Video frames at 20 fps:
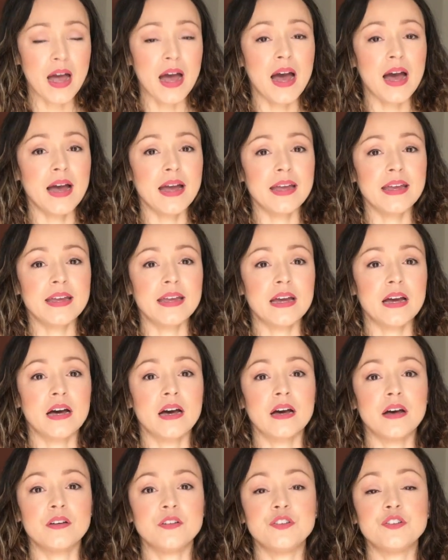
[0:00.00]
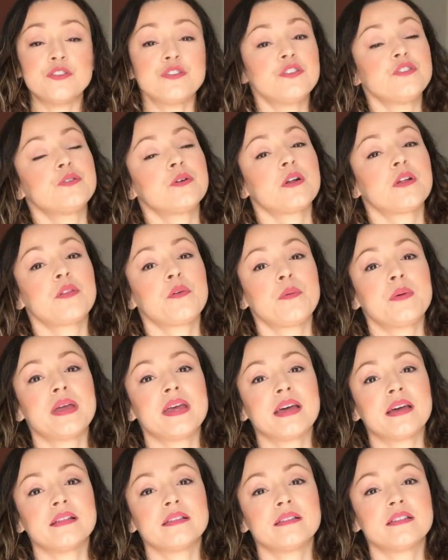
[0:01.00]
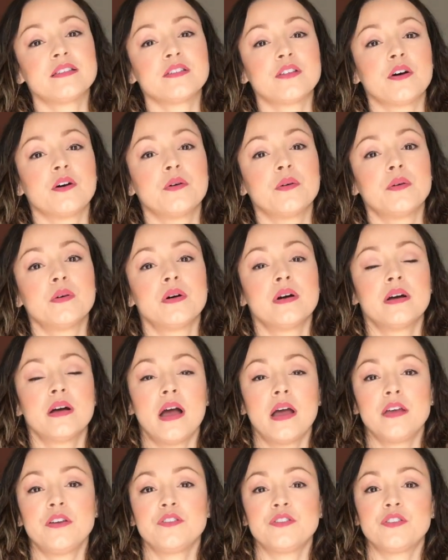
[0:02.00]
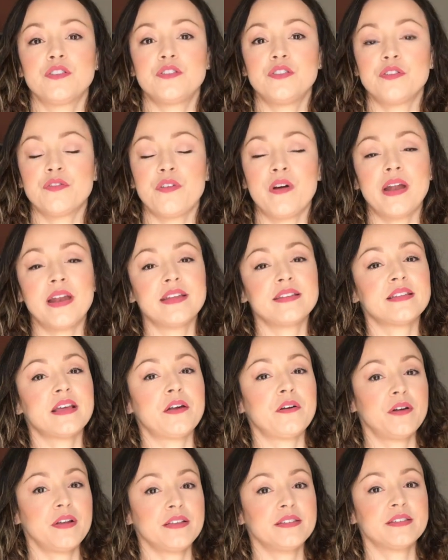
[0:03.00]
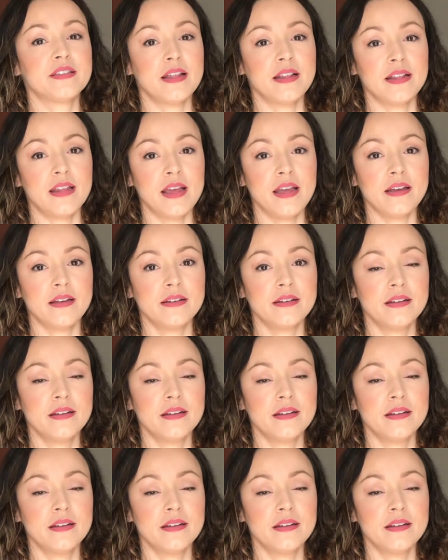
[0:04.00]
I used to do it on the weekends. So I used to do Friday, Saturday, Sunday.